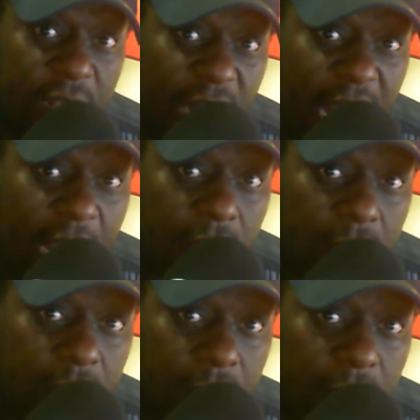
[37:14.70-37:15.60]
lot.
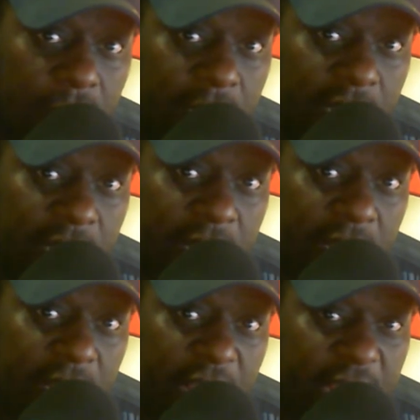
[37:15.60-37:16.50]

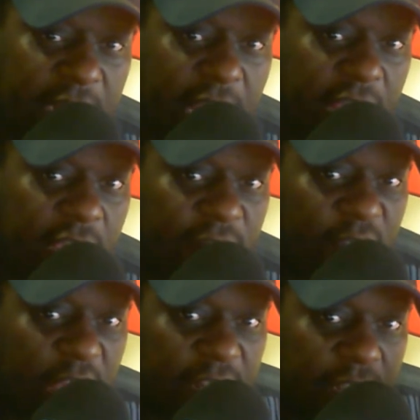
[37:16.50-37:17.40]
And I
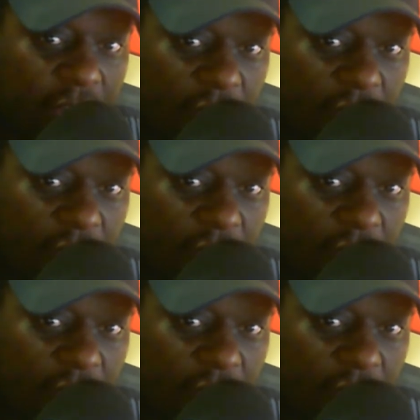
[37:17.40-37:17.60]
finally caught